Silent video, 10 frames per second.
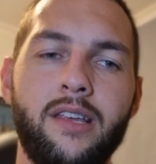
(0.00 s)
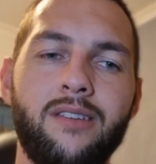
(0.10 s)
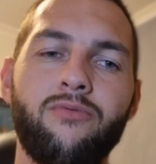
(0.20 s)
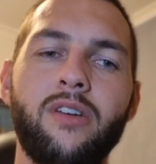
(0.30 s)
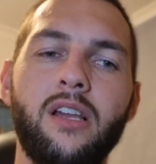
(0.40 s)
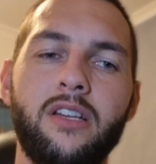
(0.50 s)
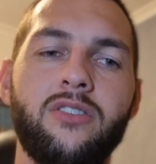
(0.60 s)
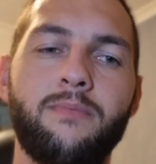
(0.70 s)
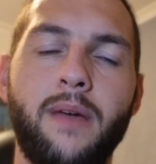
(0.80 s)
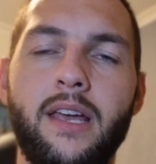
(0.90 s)
You're really
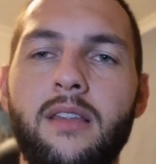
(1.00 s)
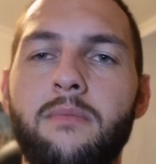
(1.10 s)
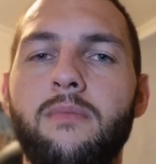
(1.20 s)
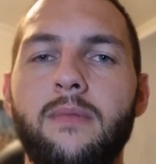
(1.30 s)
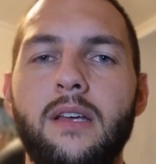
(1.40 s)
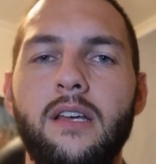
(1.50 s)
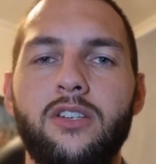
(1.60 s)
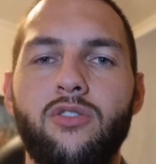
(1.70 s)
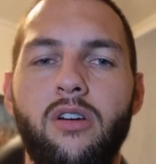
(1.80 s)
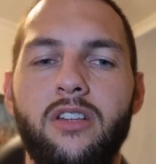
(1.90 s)
just making them
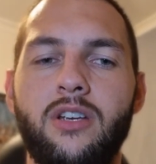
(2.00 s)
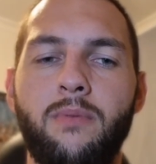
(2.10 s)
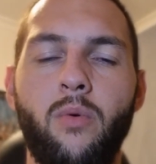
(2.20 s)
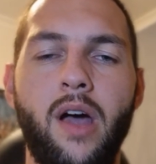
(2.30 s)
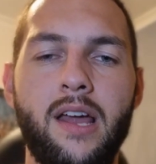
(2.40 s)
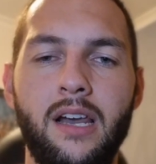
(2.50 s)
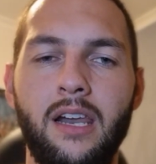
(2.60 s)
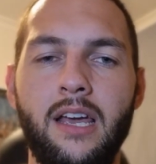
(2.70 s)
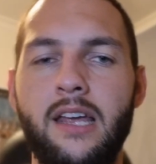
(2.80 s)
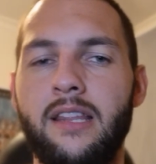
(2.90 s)
trying to chip away at a
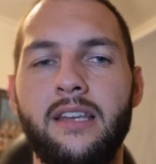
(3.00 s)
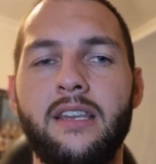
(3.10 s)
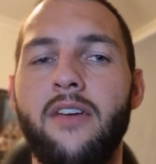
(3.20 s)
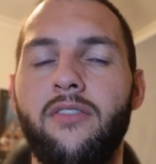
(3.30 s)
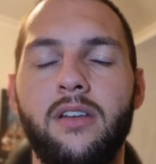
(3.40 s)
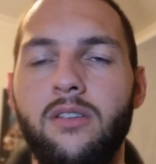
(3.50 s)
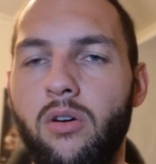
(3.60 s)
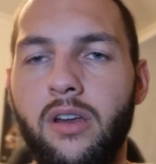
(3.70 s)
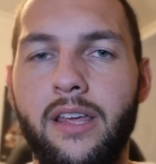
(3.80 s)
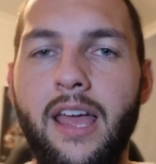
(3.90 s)
lead, and they're definitely not
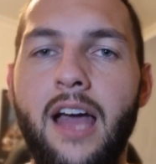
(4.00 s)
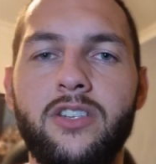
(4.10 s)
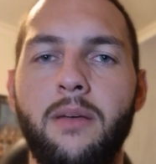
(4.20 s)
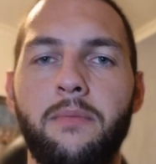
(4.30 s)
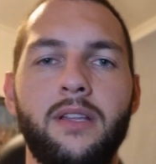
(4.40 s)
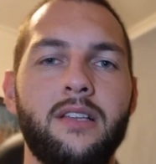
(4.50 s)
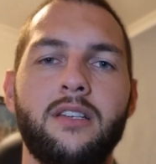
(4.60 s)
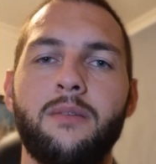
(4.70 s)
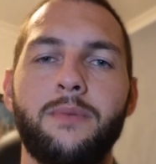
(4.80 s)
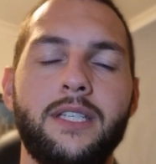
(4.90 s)
going to catch something that's
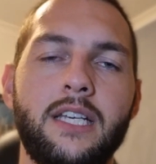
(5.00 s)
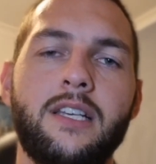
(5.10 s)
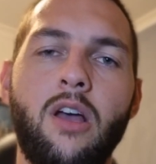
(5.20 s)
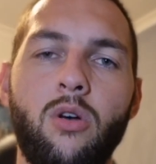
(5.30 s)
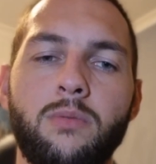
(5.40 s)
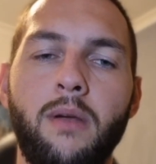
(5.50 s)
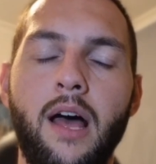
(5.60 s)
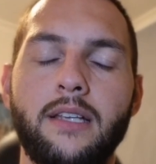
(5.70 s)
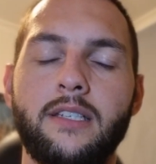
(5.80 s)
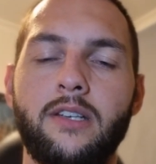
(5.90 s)
going to be 6 goals
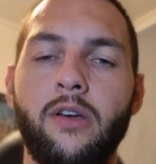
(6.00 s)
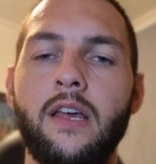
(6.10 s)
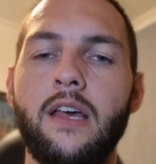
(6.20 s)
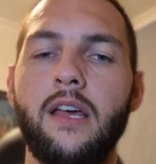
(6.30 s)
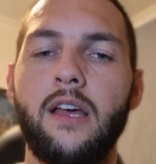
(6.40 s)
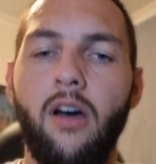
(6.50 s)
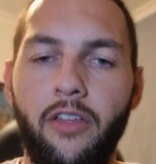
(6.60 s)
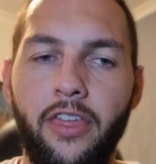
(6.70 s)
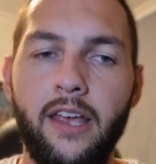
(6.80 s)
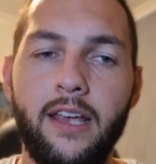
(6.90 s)
plus. So I
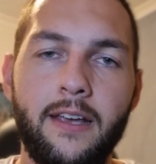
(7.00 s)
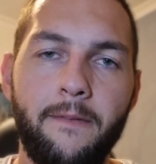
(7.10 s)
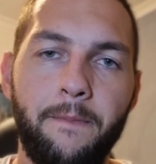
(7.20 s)
think